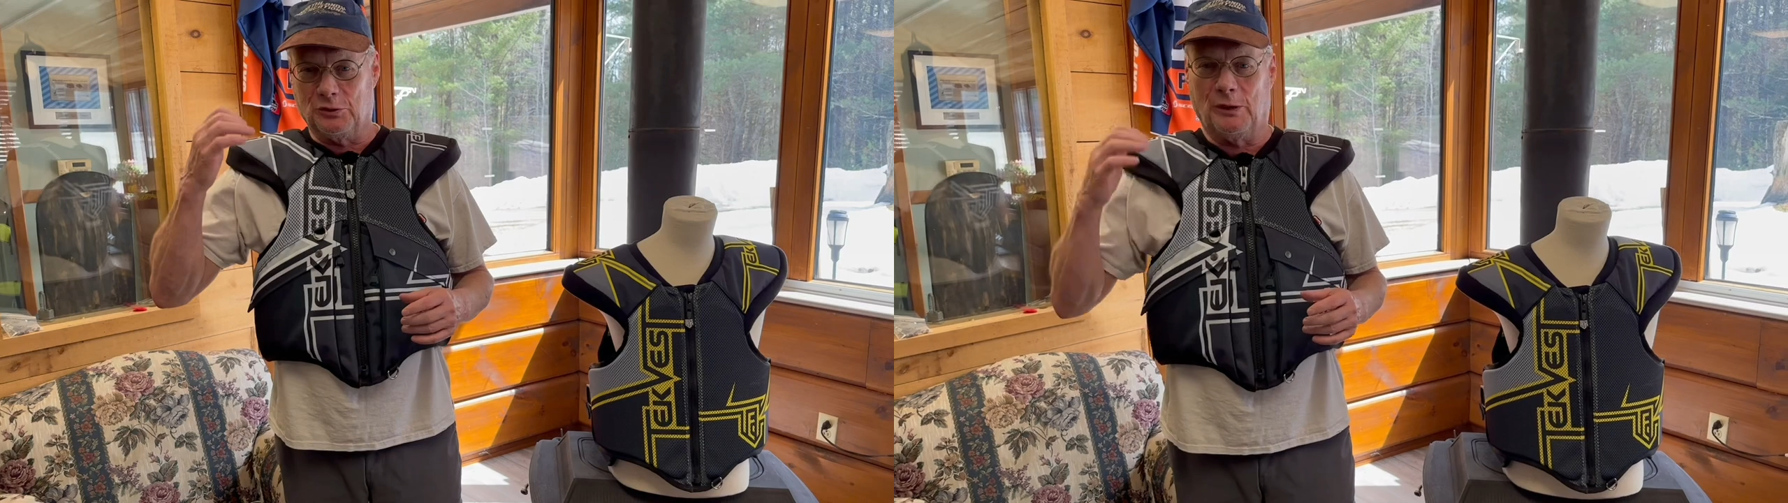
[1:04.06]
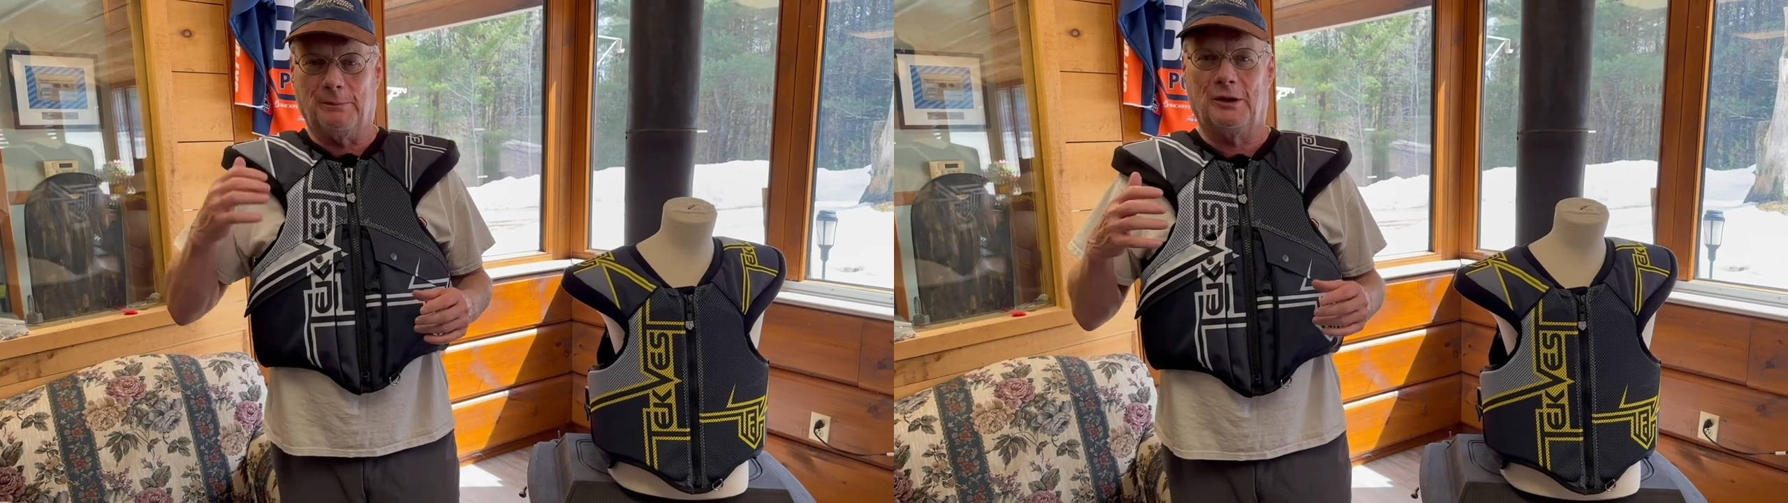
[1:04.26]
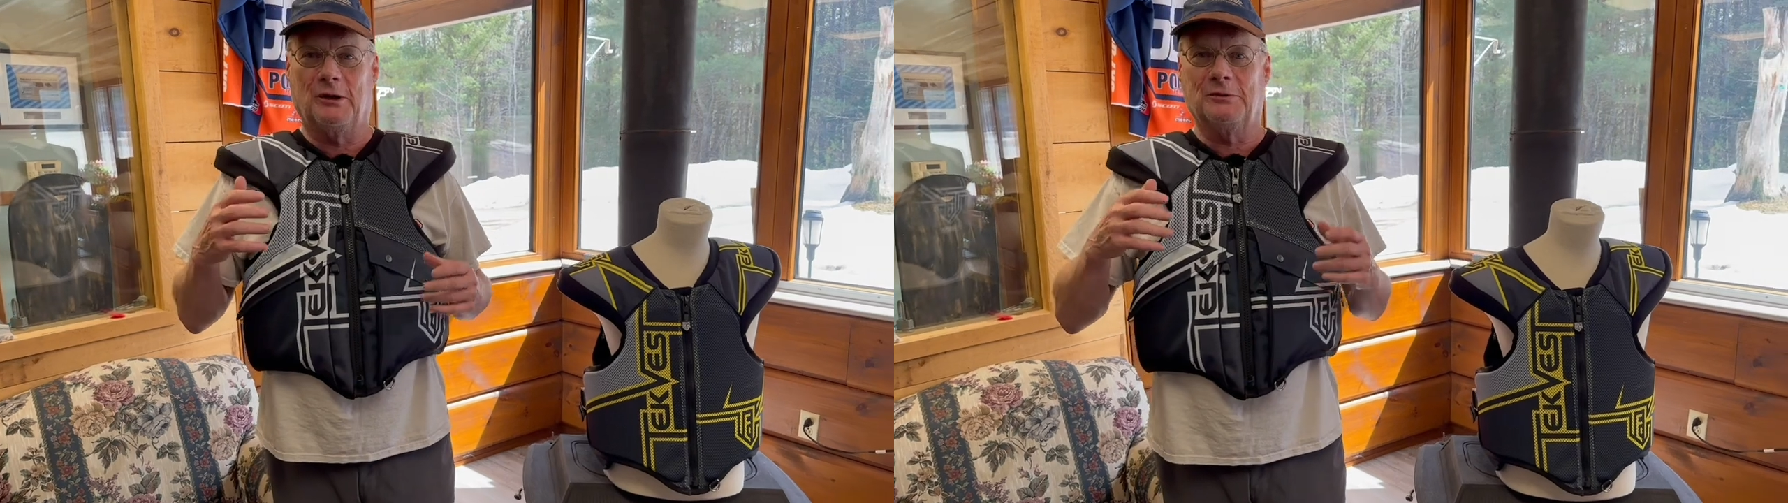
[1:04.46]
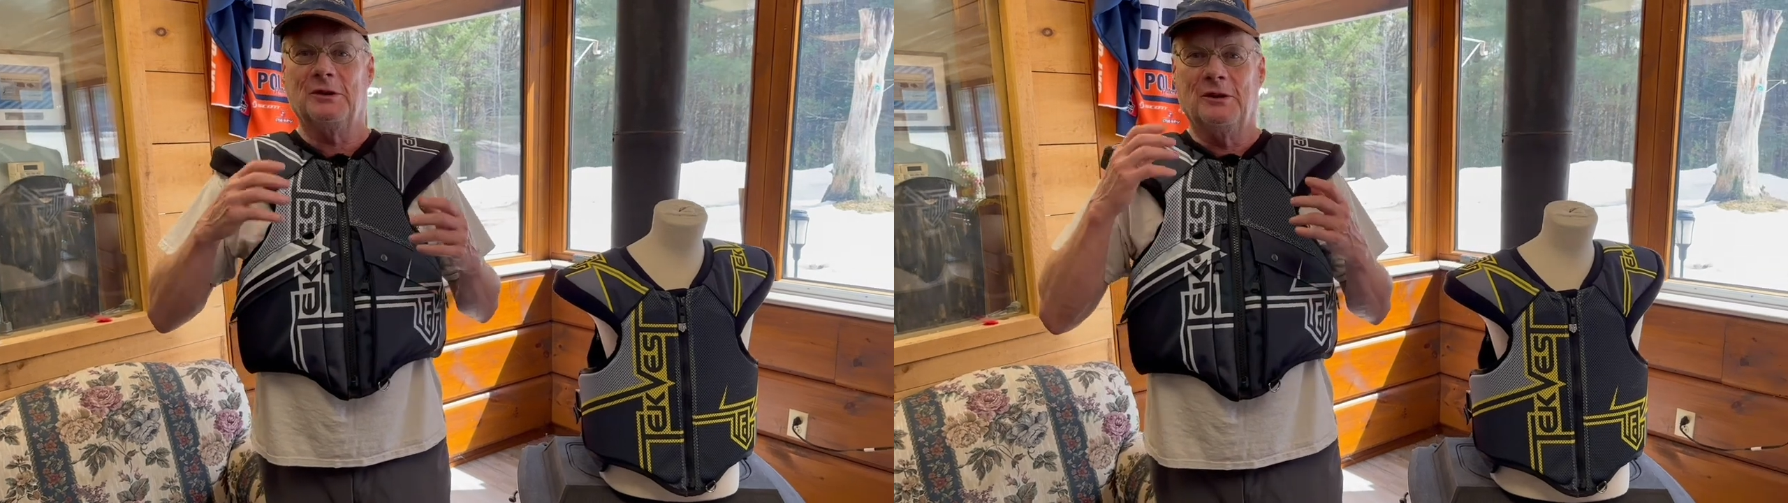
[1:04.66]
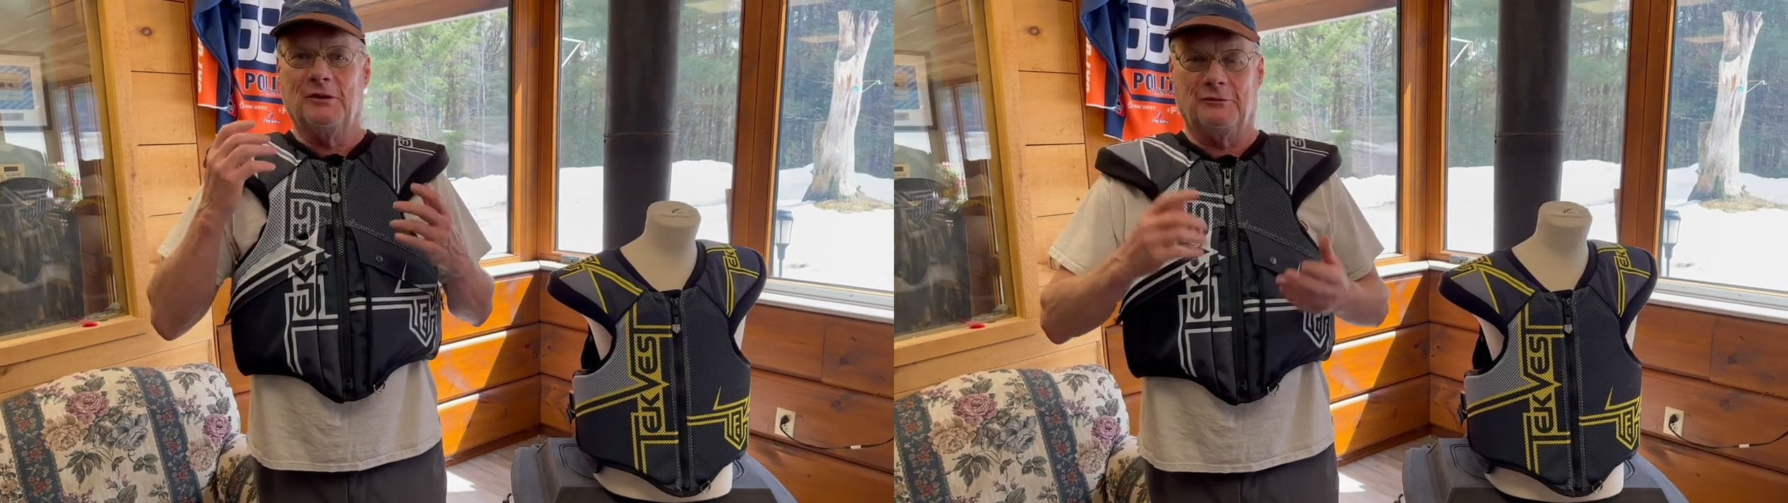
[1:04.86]
whip it out,
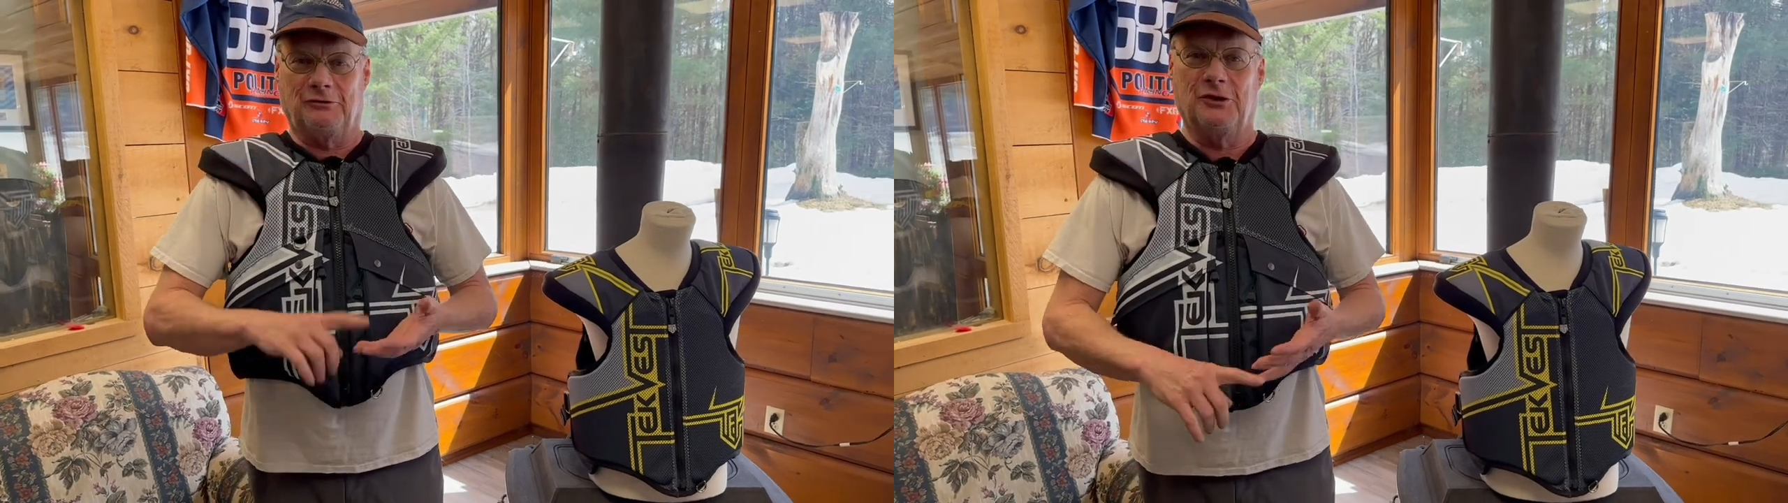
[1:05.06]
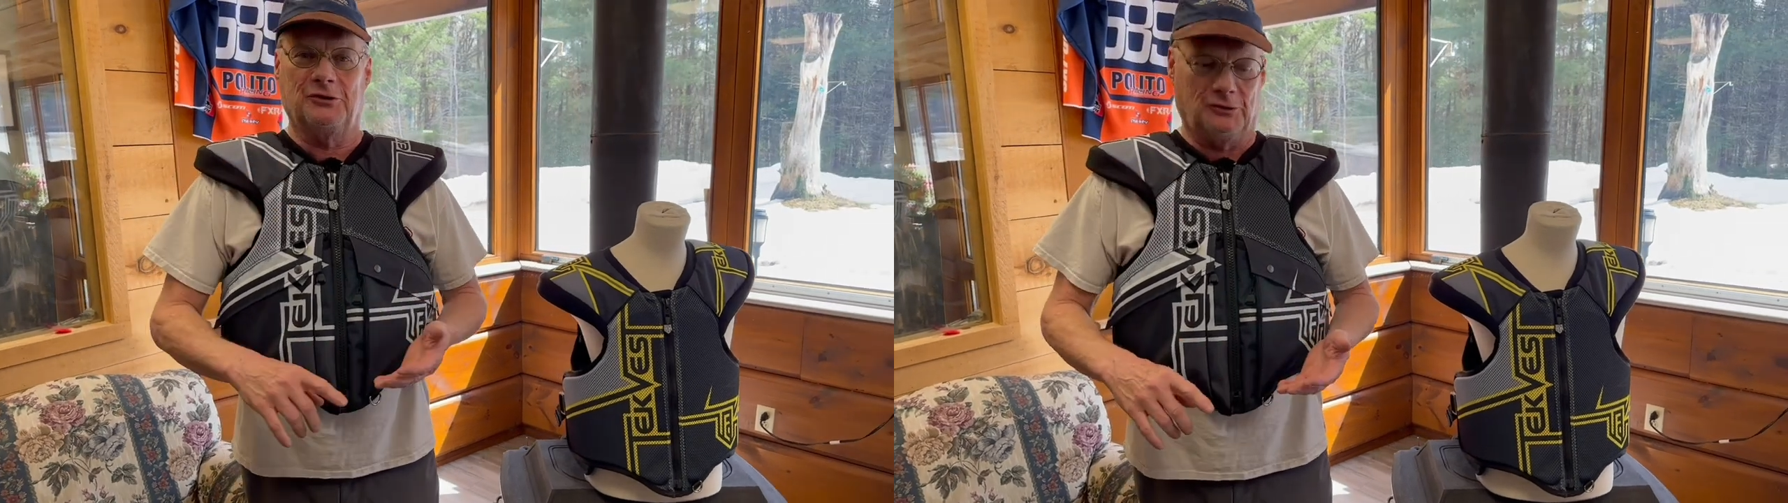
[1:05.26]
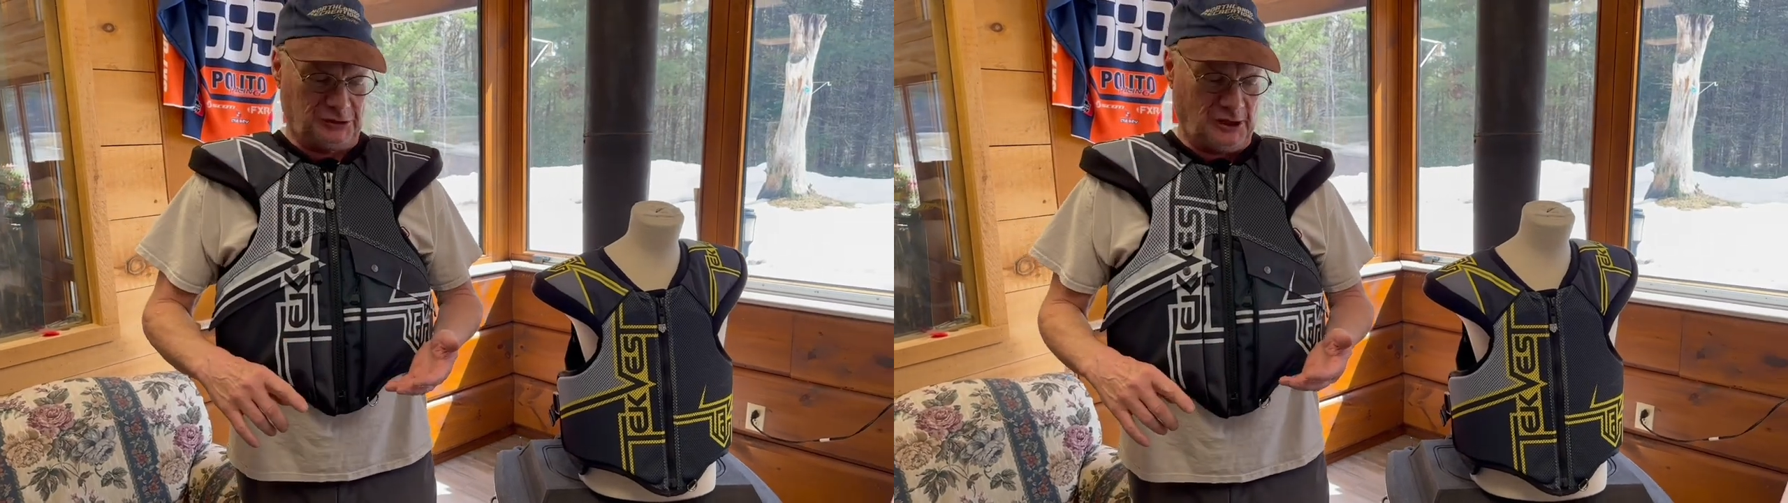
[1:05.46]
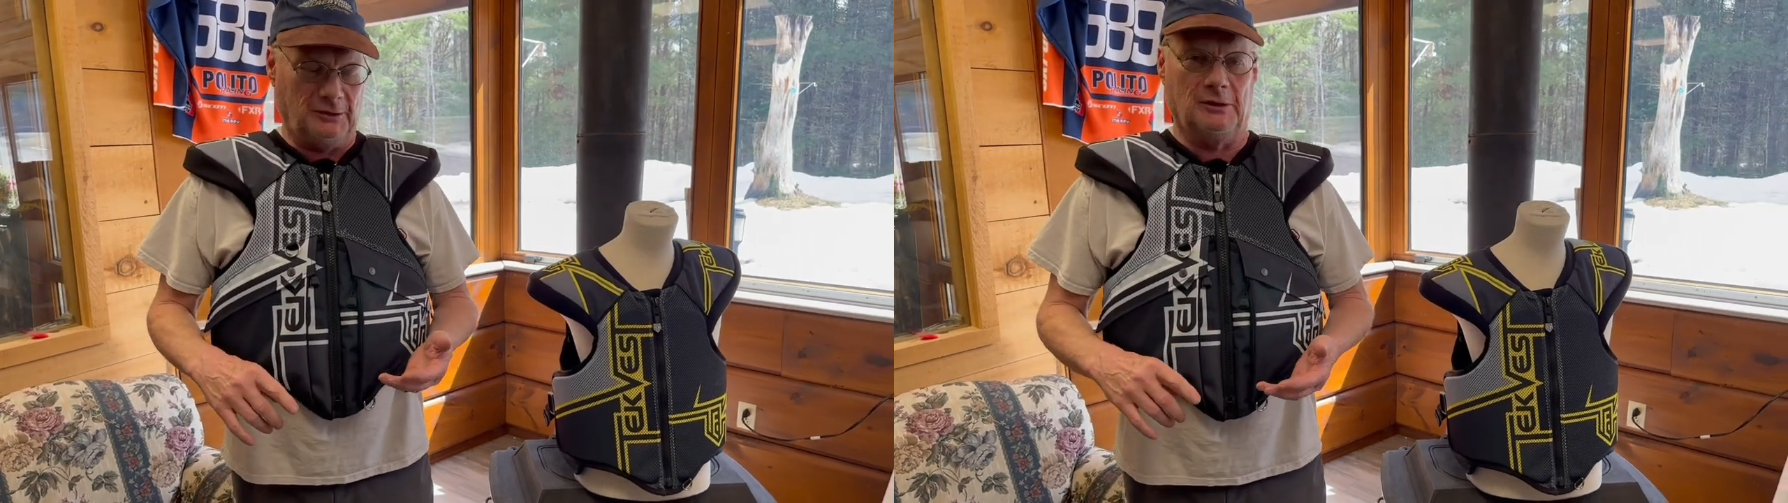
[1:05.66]
the freeze will shut,